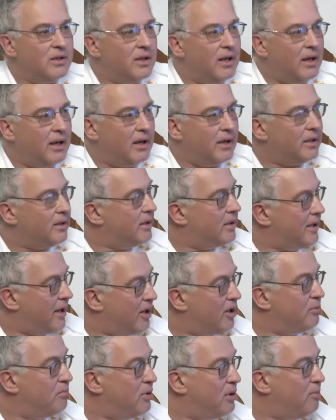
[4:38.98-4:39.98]
uh,
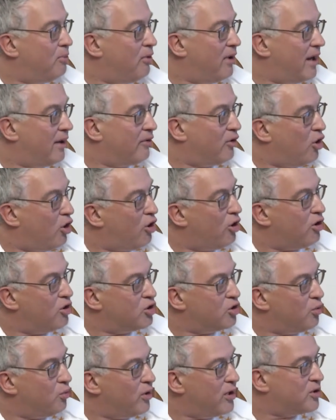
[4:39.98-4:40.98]
cutting people out of
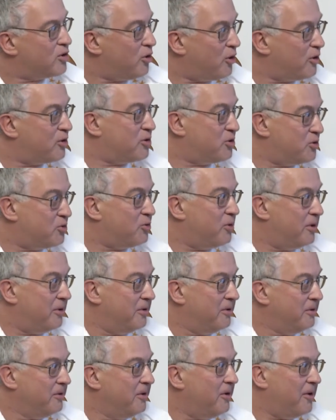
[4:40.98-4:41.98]
cars on West Carson
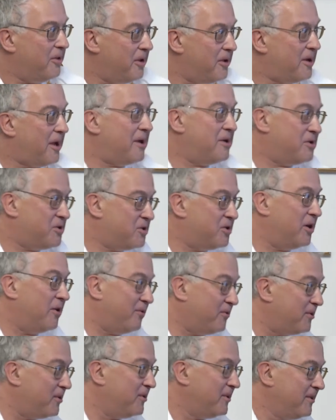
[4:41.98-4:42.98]
Street on the night
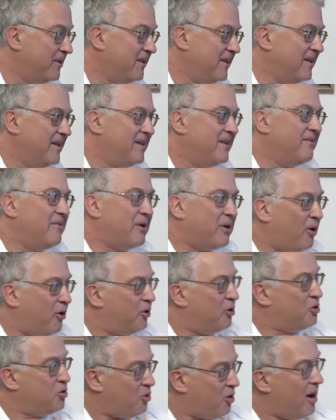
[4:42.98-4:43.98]
shift. We
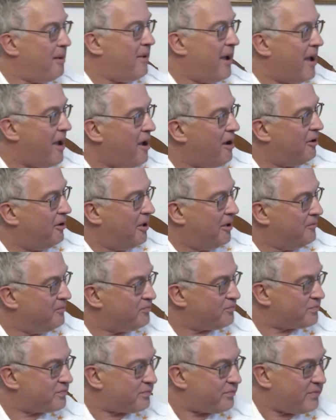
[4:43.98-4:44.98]
called it Trauma Alley.
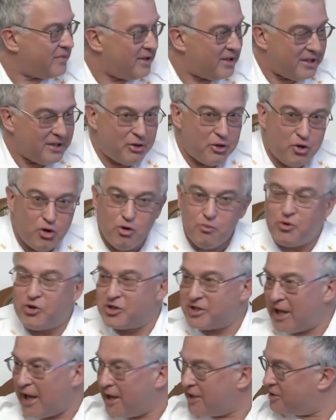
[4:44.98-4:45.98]

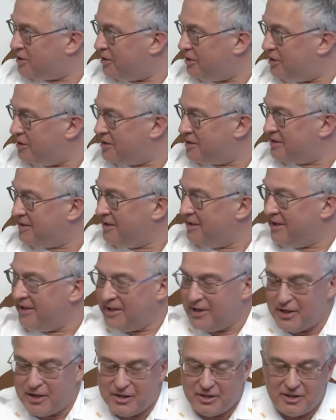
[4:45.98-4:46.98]
Numerous accidents,
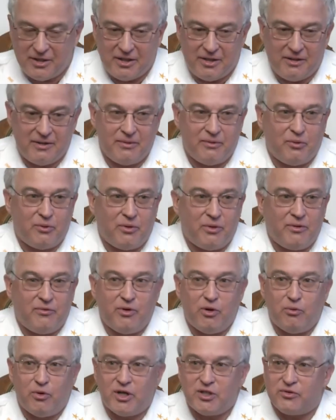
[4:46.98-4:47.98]
and uh,
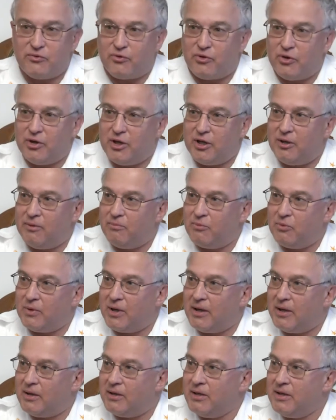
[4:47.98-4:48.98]
if it wasn't for him,
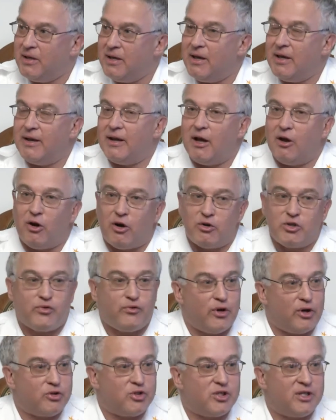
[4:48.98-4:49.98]
uh, and I always
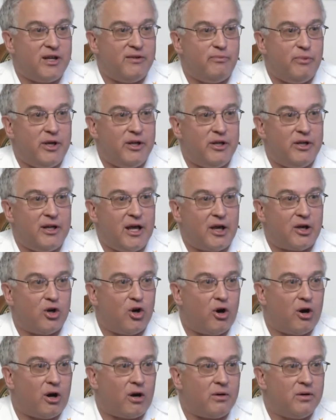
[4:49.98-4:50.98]
felt safe being in that
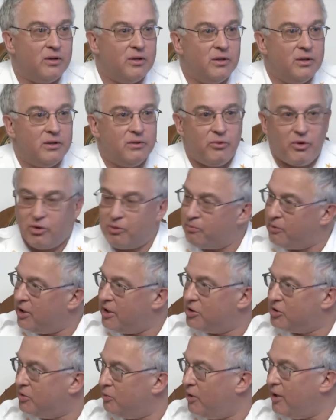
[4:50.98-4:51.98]
car with a
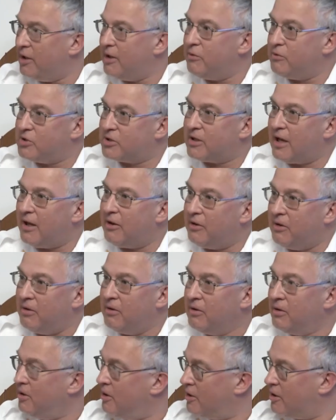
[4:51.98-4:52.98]
patient while he was
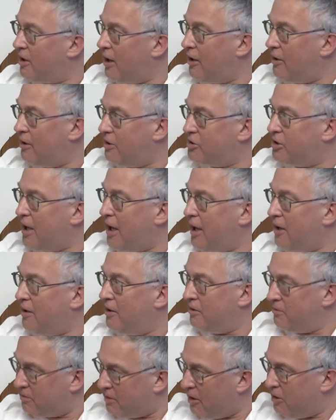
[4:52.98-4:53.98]
cutting, cutting us
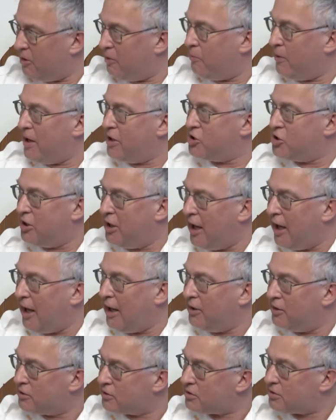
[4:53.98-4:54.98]
out, cutting the patient
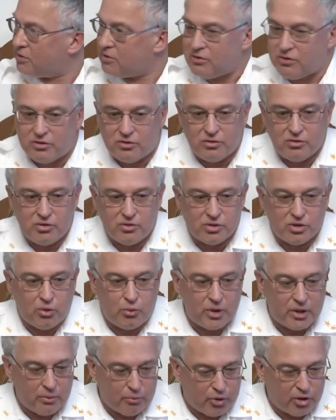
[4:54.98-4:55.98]
out to, so
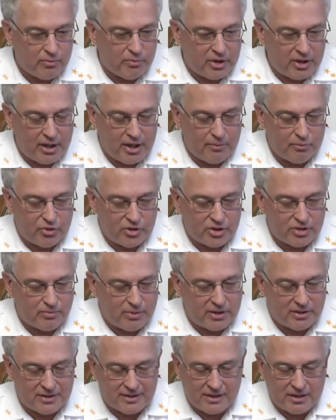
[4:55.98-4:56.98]
we could put him in the ambulance.
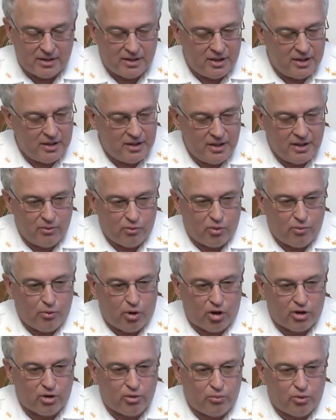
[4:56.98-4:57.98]
But uh,
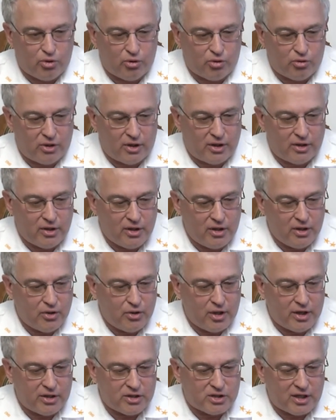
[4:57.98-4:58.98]
remarkable uh,
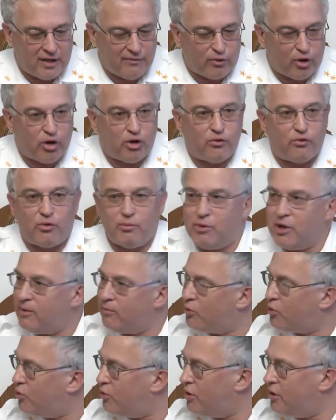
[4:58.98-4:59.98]
things I've learned from
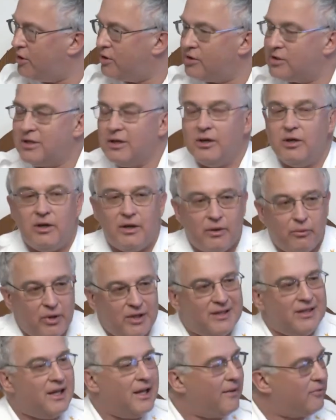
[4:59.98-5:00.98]
him through the years, and
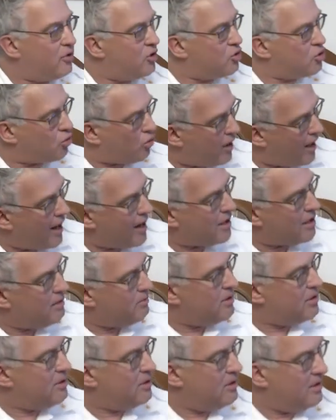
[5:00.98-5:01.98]
we did have to drag
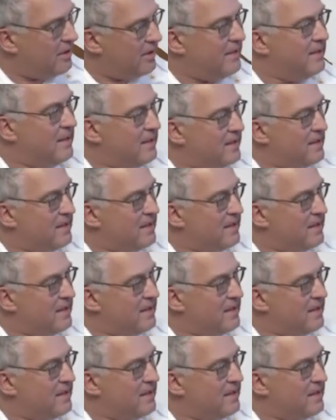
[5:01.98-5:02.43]
him into the